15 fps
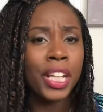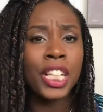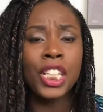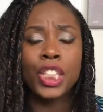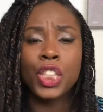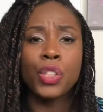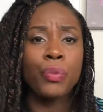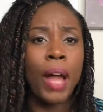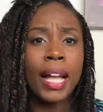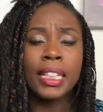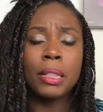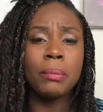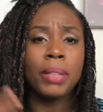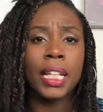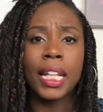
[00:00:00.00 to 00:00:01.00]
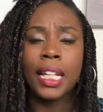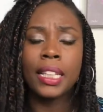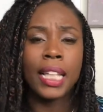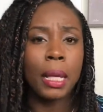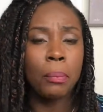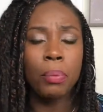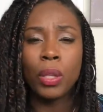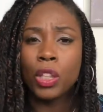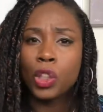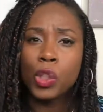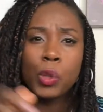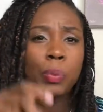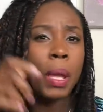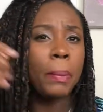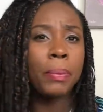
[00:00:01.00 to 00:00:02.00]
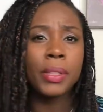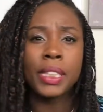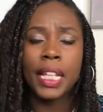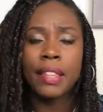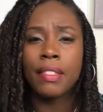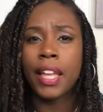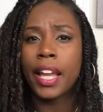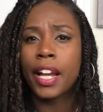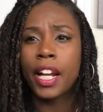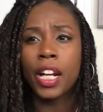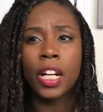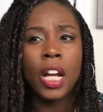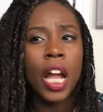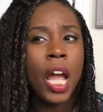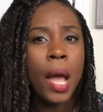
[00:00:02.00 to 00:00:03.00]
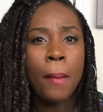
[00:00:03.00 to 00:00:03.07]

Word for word: can just randomly like put loose papers in there,